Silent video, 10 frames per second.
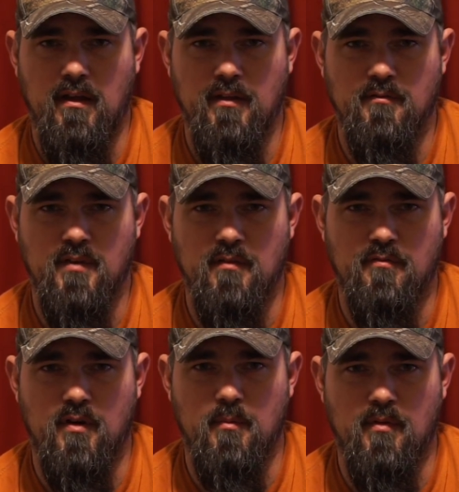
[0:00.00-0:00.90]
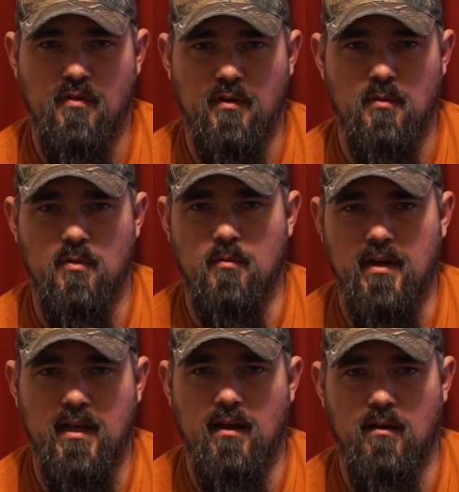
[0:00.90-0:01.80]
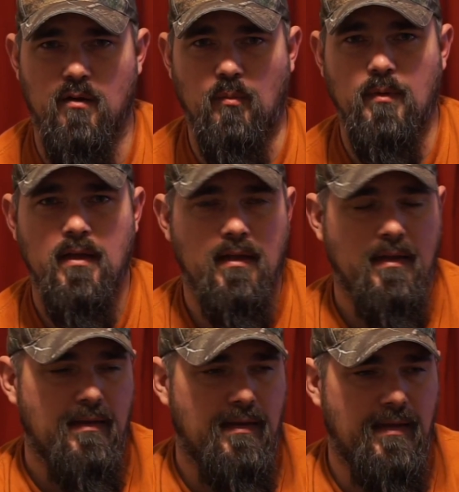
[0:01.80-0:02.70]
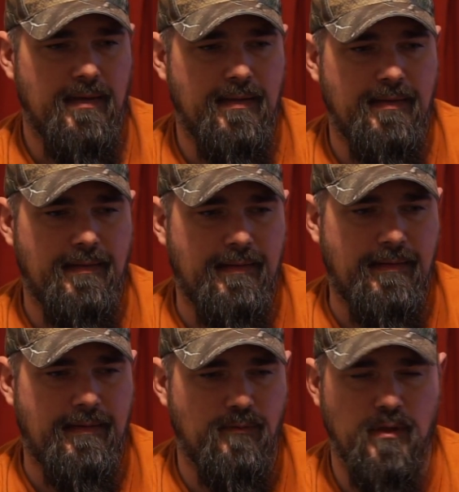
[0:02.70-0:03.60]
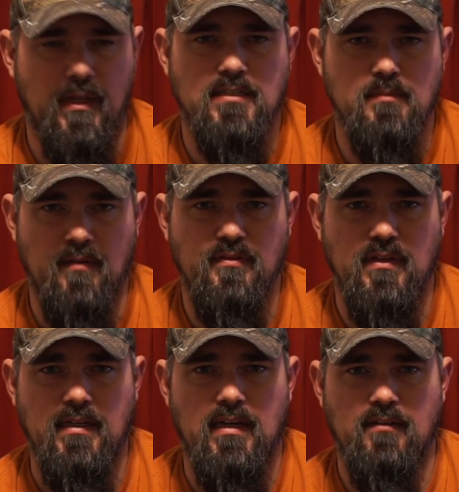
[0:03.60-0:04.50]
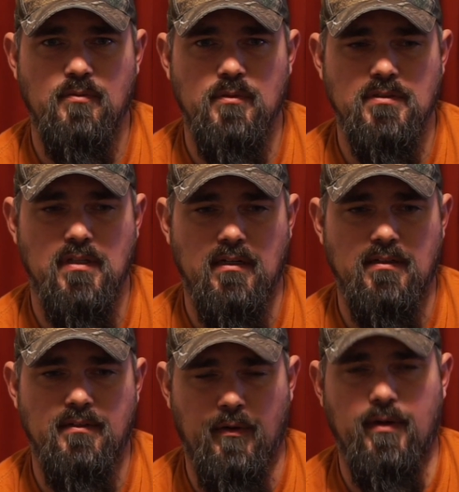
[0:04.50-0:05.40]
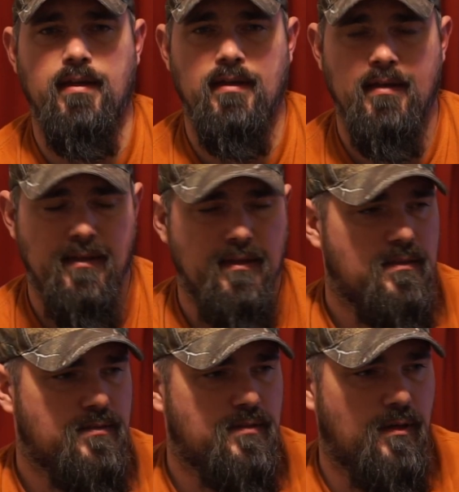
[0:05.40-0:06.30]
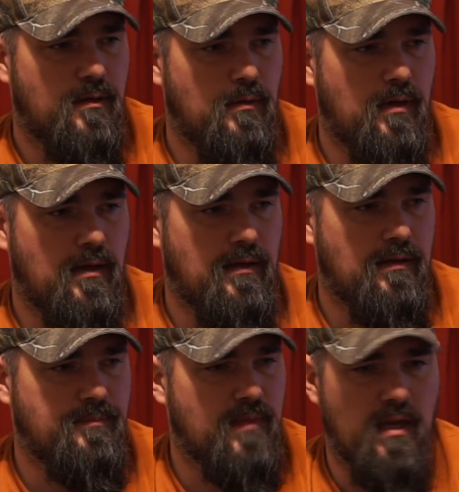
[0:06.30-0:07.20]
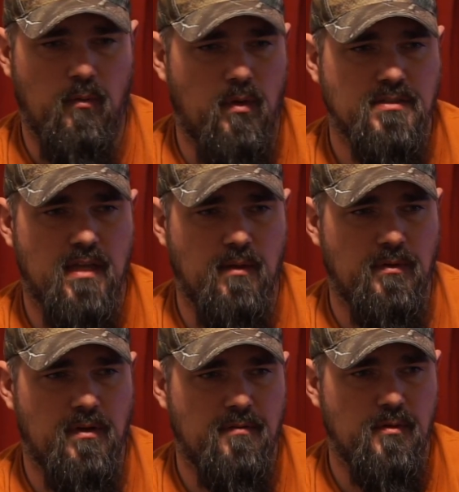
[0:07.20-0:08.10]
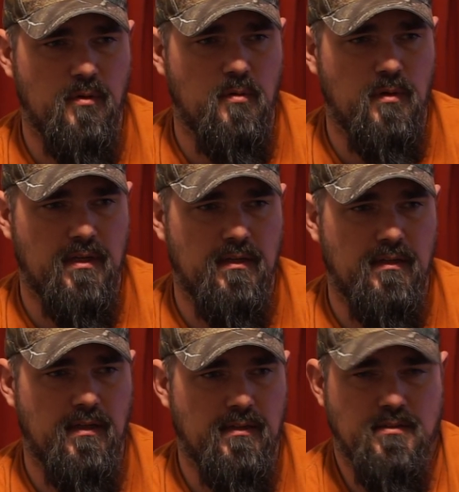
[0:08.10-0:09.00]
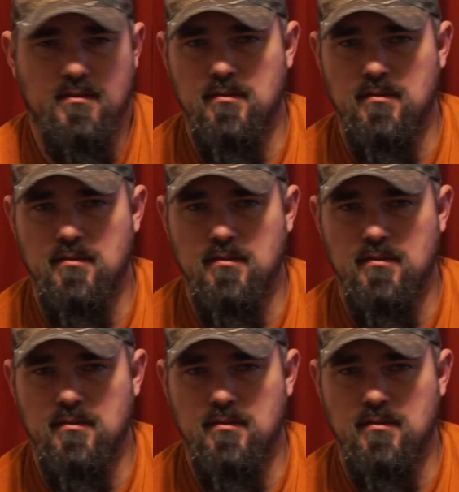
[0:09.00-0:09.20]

in front of my front door when I got home, and realized my fillet knife was dirty, so I washed that one off real quick and just